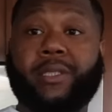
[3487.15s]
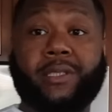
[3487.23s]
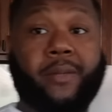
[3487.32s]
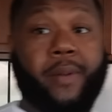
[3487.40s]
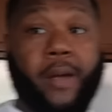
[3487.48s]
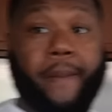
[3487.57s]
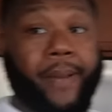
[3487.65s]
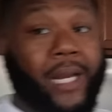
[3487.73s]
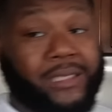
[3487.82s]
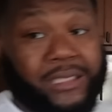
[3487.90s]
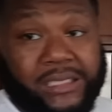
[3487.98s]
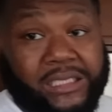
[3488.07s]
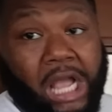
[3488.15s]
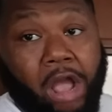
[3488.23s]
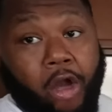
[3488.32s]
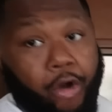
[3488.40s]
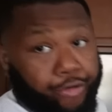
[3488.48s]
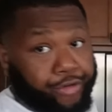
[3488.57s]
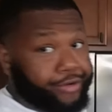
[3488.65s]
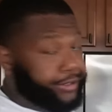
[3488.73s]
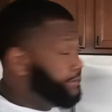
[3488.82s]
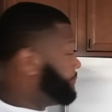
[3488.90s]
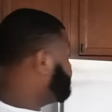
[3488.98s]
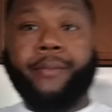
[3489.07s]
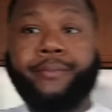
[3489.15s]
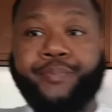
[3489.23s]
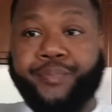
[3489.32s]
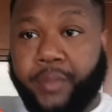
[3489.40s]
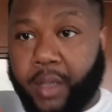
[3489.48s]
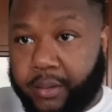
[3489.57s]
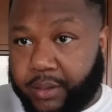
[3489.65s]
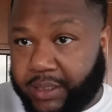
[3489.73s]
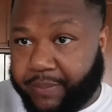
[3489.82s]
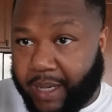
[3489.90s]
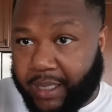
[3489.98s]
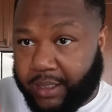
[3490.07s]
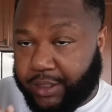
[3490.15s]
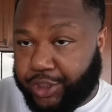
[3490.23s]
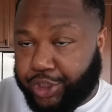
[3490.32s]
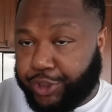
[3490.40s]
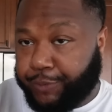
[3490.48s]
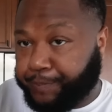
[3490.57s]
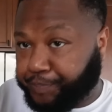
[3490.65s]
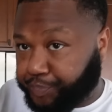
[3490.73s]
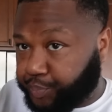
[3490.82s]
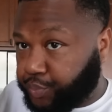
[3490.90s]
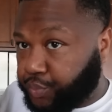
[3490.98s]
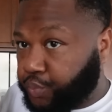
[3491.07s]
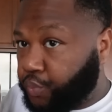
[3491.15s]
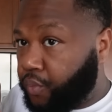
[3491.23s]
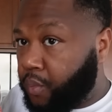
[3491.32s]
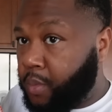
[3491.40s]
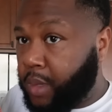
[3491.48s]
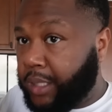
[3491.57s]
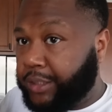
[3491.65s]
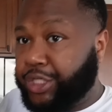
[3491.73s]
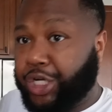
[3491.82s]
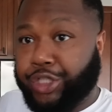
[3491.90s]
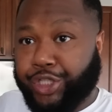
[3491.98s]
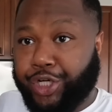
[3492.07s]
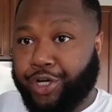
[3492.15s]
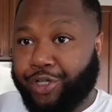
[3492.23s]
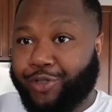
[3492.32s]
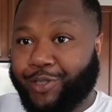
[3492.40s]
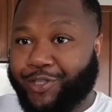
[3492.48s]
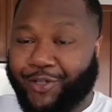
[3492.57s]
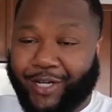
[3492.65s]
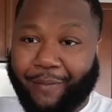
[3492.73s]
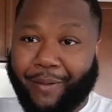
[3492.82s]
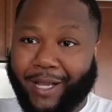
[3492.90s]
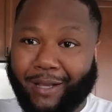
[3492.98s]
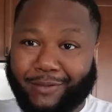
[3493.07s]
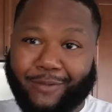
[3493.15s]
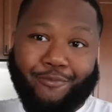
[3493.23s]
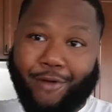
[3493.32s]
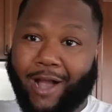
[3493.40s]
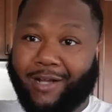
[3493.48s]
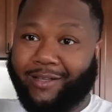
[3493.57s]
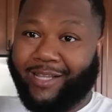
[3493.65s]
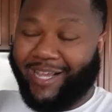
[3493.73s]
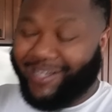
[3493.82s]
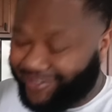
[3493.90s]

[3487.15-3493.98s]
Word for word: About, but I just got hungry. This is my lunch. To go to the grocery store to pick up some broccoli.